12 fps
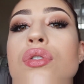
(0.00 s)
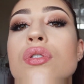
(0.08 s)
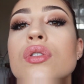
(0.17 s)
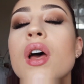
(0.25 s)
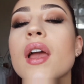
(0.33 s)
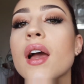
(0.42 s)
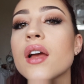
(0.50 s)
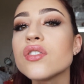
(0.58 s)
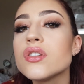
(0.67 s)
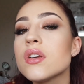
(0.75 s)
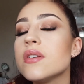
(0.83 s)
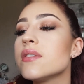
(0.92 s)
Like,
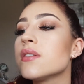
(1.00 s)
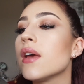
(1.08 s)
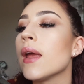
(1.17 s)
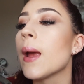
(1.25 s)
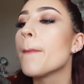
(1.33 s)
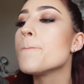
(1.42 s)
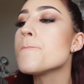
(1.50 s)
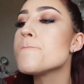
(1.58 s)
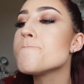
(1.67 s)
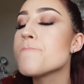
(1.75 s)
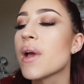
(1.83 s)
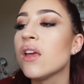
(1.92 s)
as you can see,
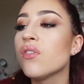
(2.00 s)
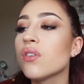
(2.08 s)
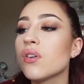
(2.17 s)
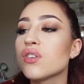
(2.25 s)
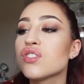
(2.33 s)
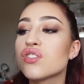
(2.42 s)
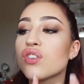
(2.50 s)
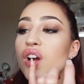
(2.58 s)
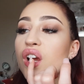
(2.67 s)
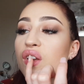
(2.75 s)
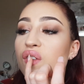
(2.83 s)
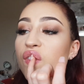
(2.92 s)
even though I
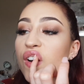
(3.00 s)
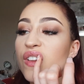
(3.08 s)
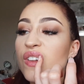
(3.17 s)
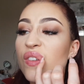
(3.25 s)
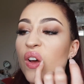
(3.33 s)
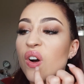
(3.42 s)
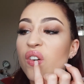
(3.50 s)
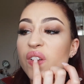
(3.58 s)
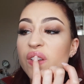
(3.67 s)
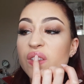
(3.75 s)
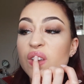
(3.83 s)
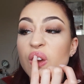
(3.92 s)
scraped most of it off,
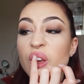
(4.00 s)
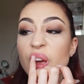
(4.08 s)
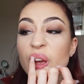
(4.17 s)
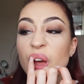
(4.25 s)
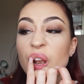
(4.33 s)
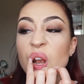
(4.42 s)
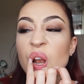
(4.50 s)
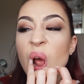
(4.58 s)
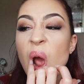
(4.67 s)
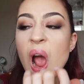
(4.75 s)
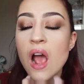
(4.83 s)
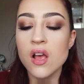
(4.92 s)
it's doing it again.
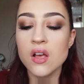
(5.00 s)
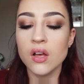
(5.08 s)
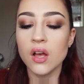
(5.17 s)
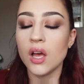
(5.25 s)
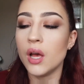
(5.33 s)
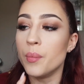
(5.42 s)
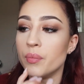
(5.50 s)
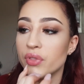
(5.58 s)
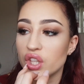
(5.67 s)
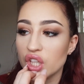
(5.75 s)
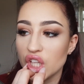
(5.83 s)
And